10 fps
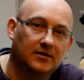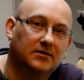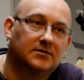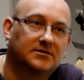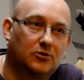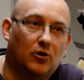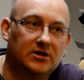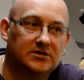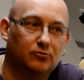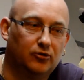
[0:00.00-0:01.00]
It's quite
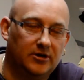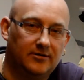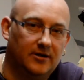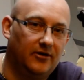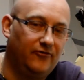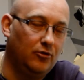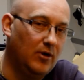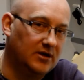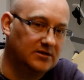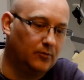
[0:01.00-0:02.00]
simply, if you
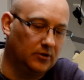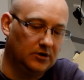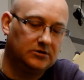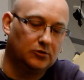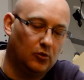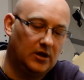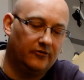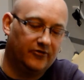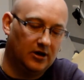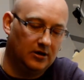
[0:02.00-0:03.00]
mix up a little well
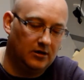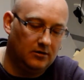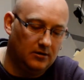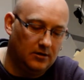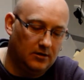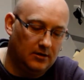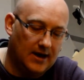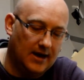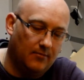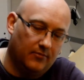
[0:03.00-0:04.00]
of colour
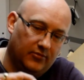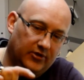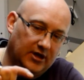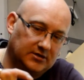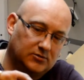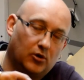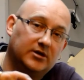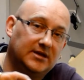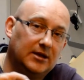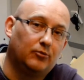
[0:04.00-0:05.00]
that is quite
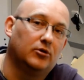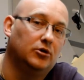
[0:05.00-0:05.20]
deep,